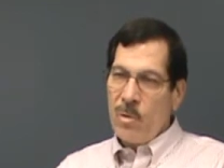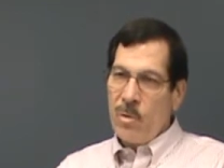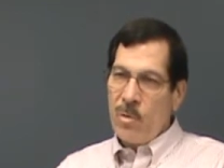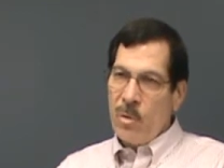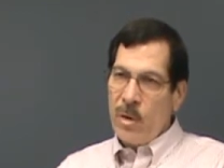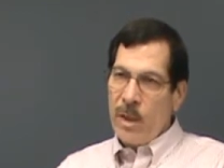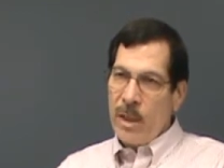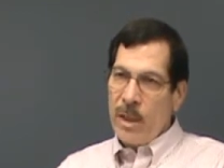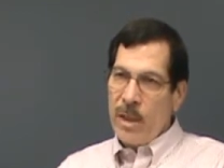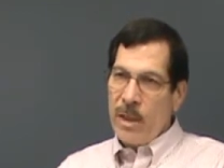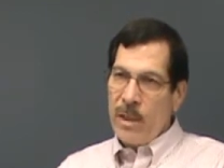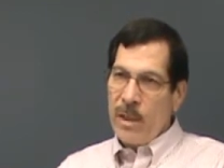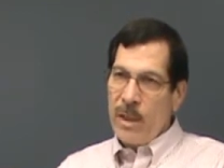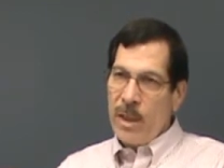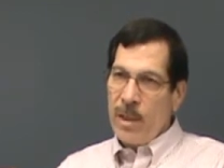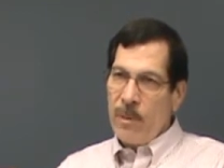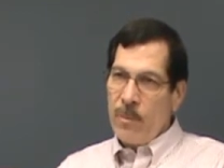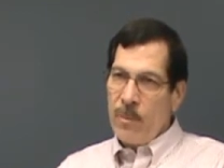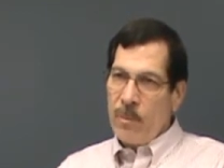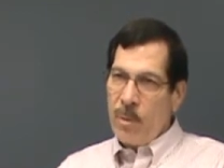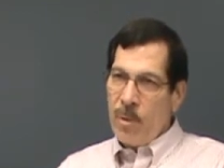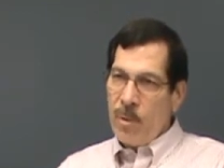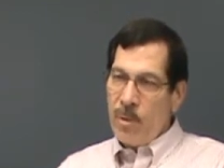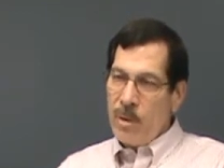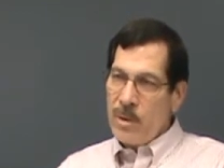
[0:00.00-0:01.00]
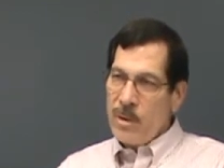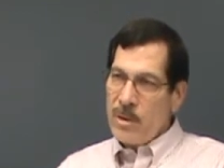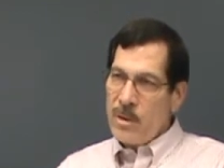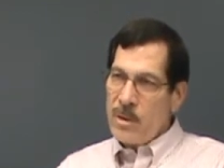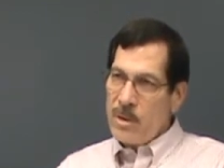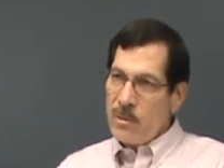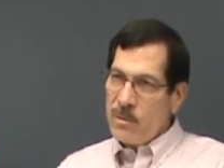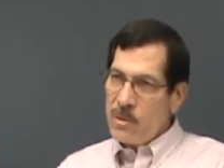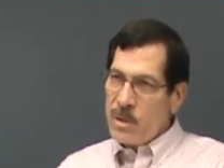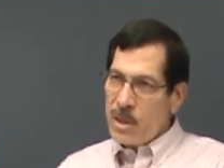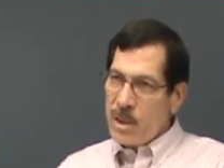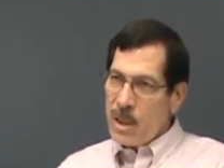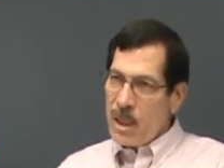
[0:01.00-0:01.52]
when the importance
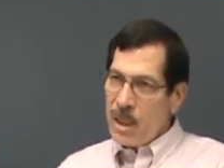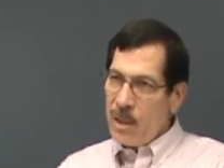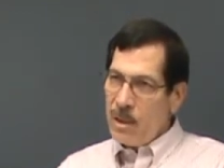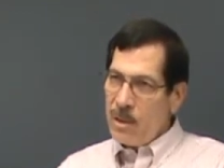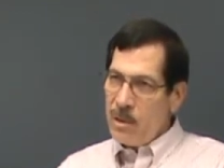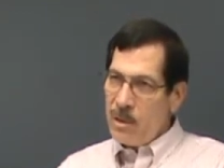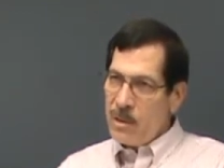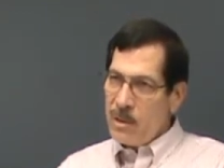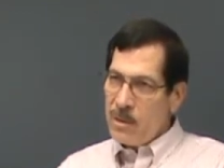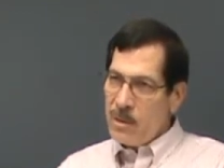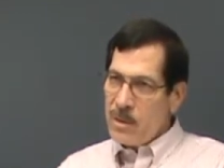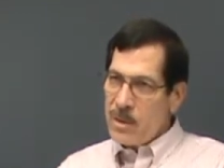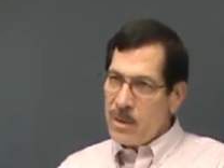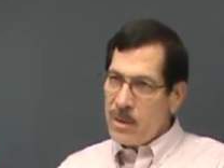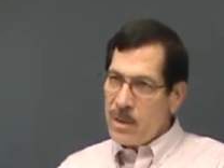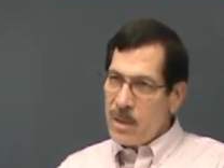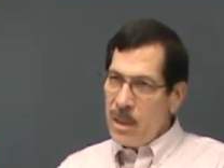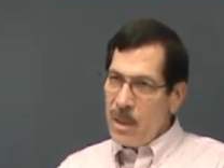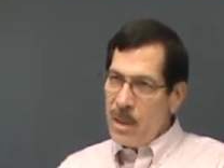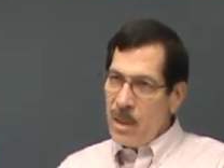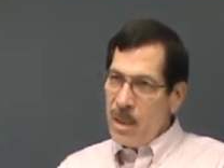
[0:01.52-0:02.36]
of skills